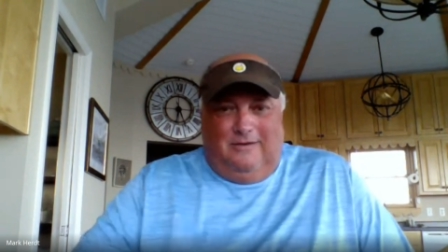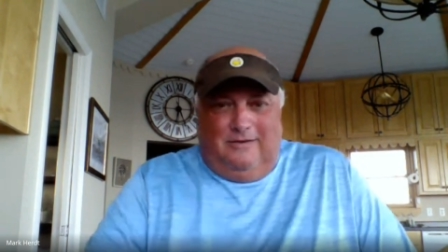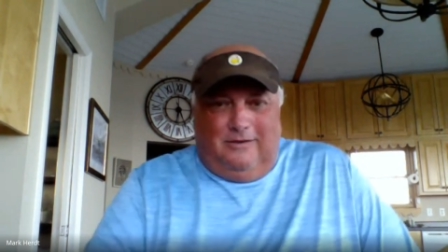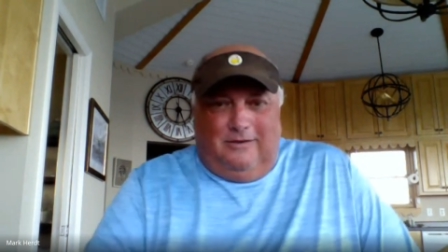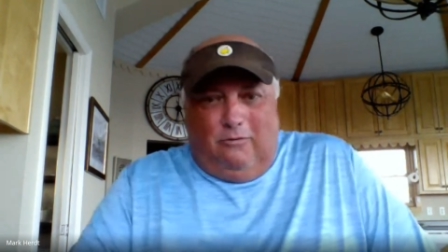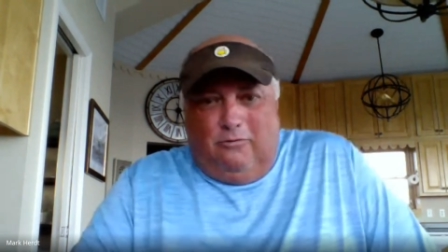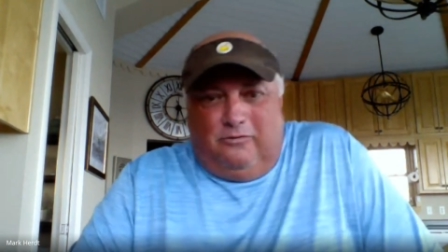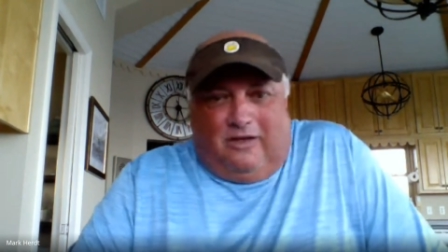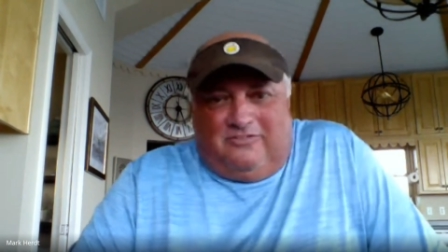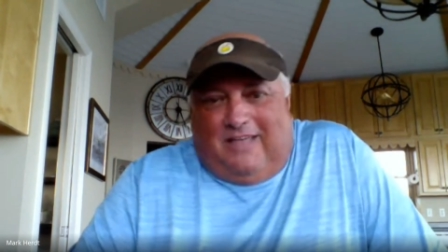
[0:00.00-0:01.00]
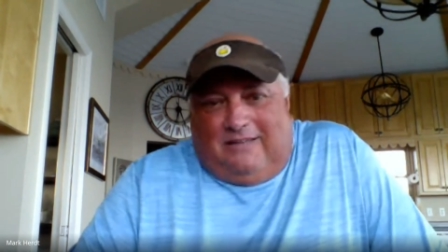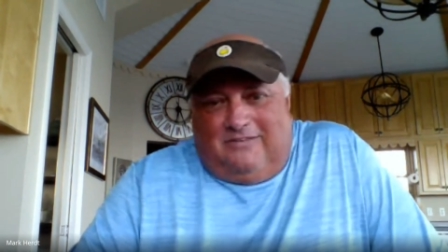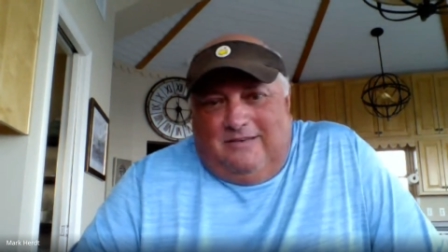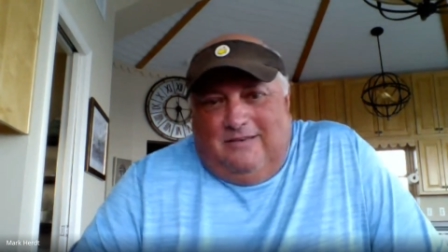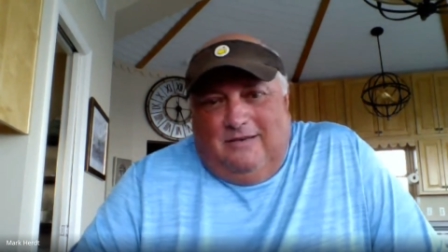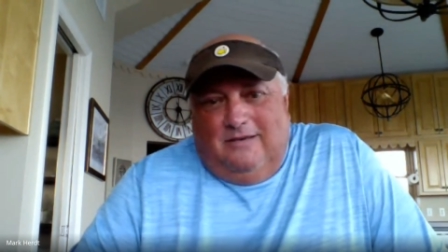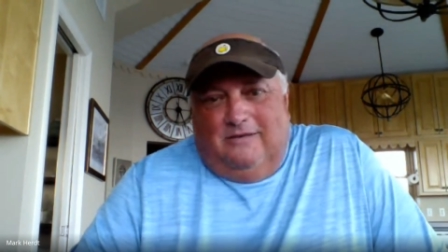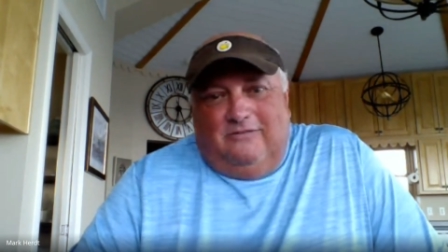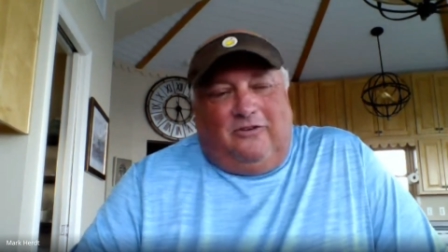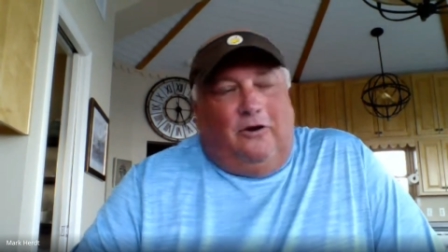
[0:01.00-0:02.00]
You know, who does that?
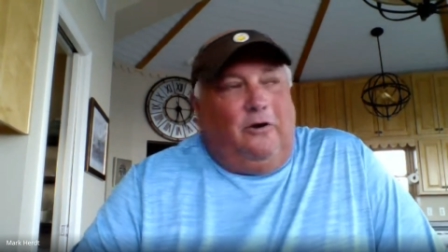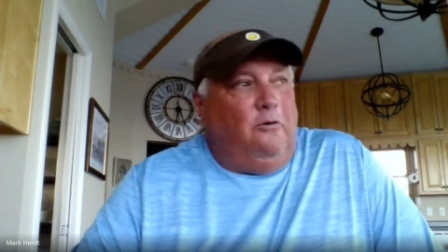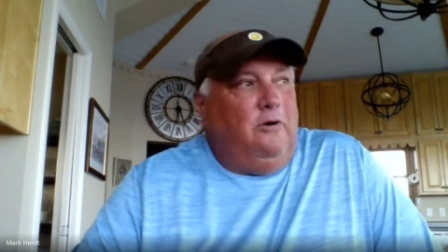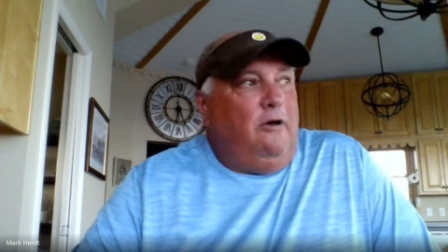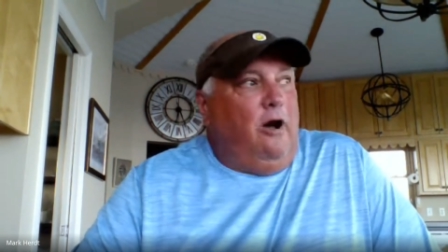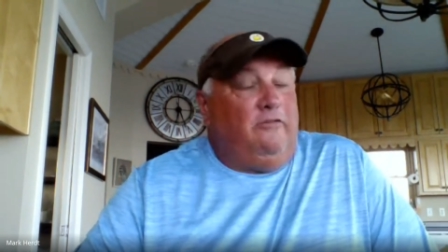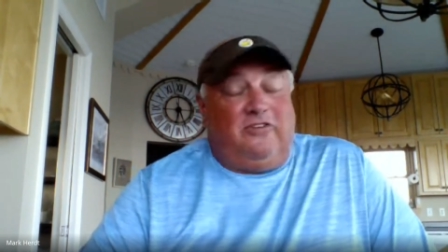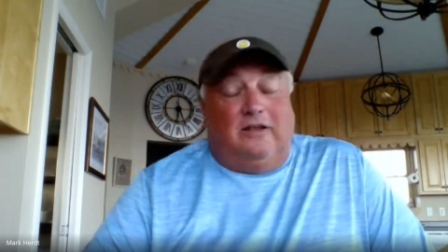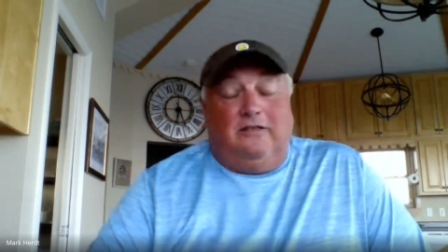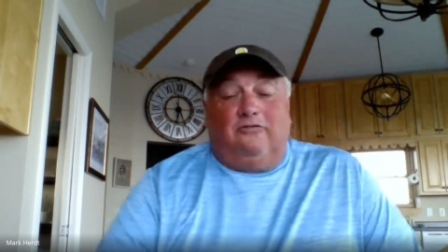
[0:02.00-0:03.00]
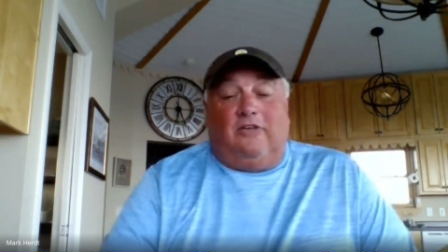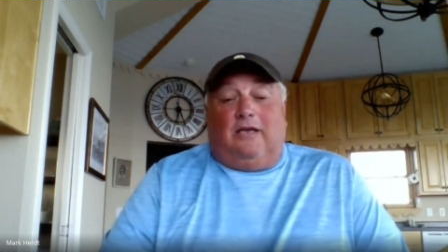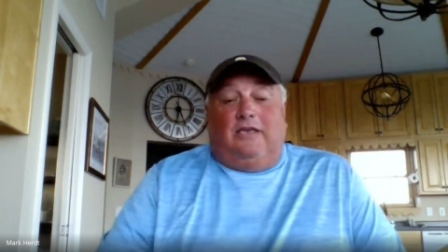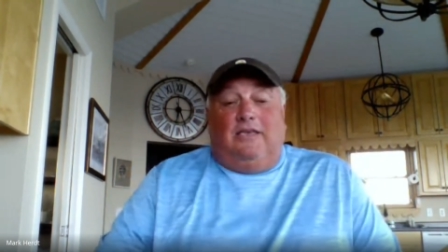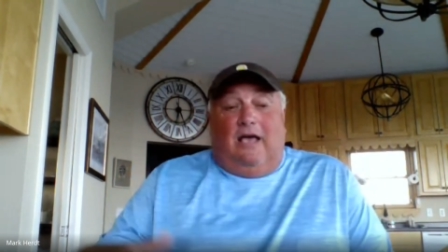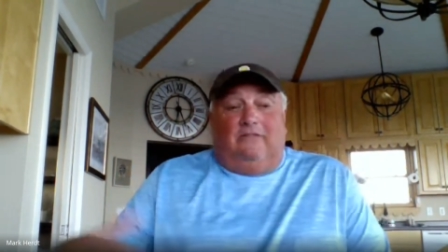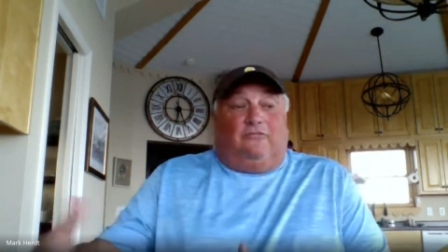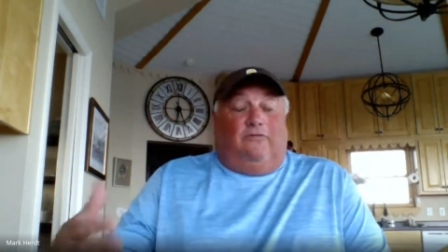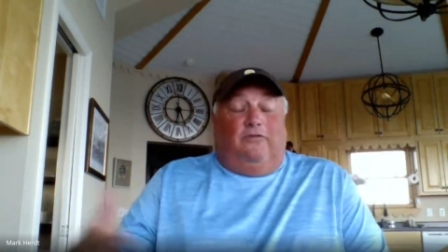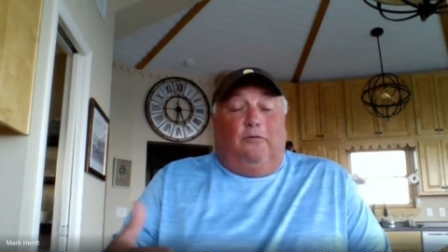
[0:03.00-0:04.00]
So all of a sudden there's like a yes
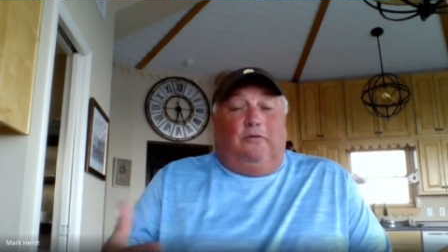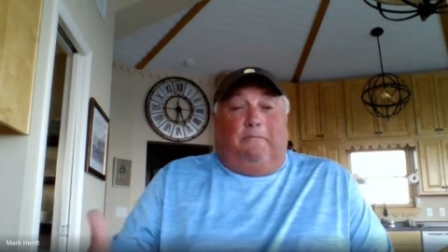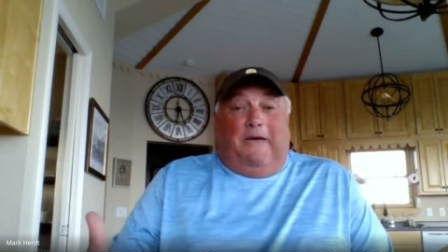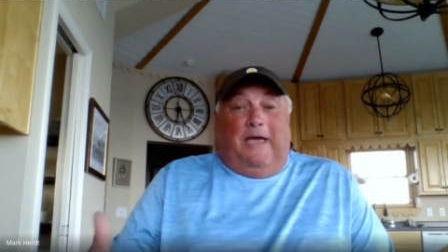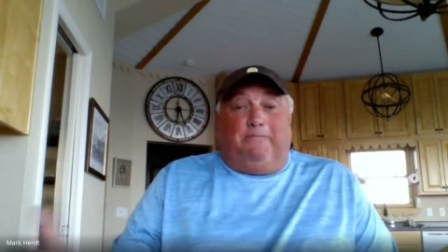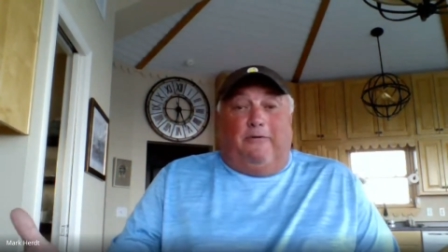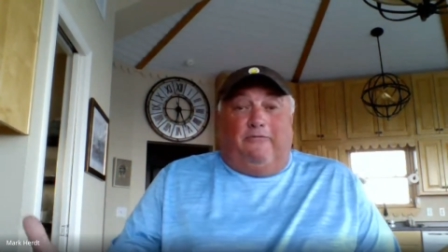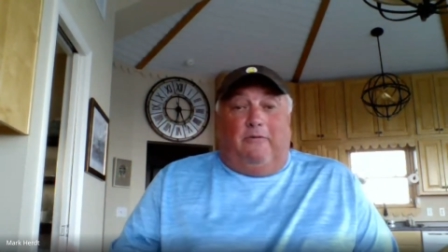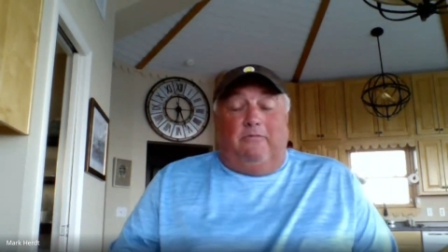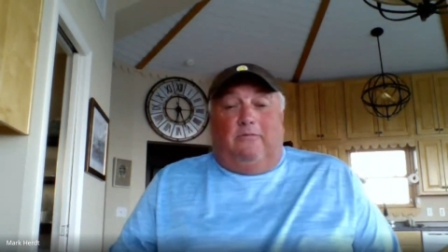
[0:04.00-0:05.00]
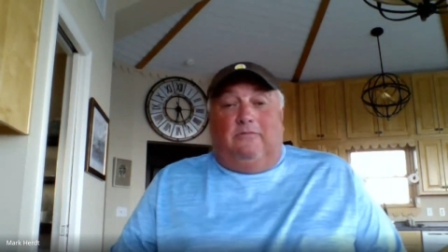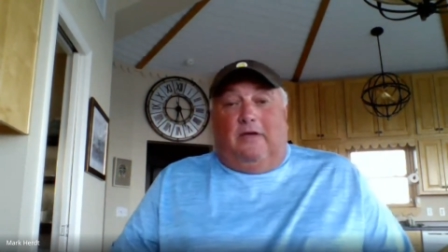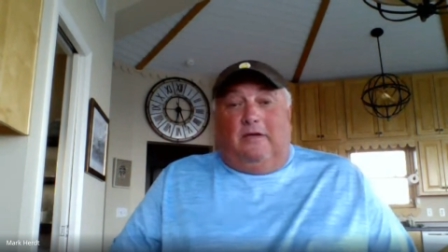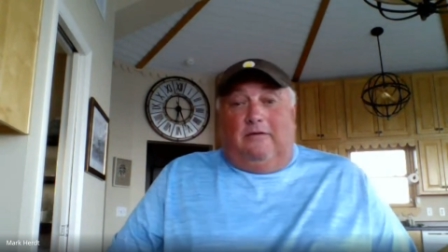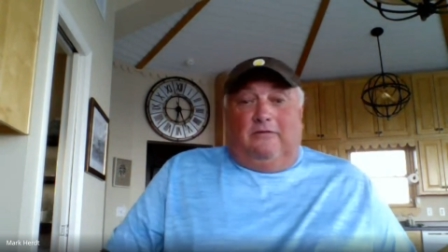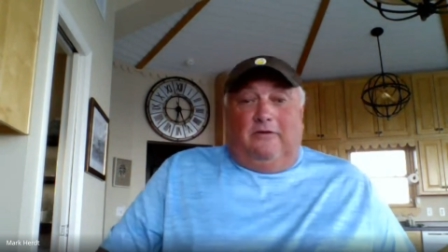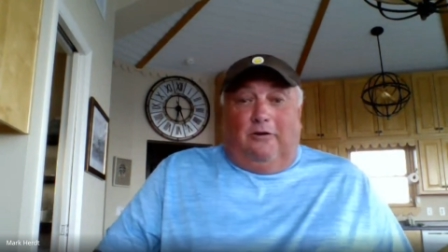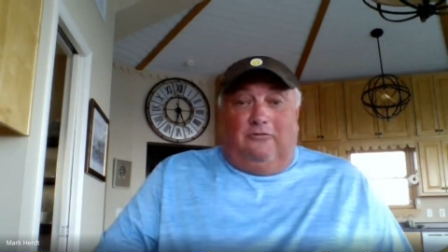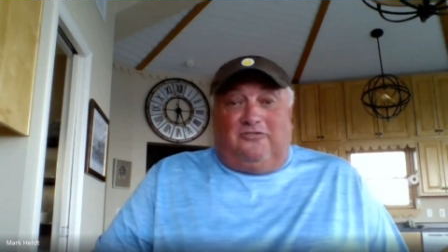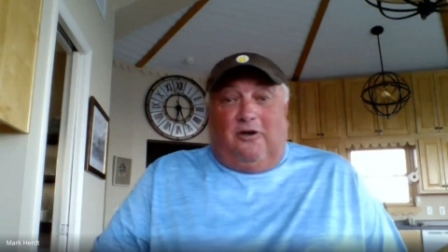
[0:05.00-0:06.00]
review in the paper from the you
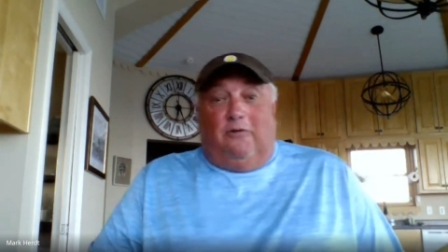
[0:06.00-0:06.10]
know show.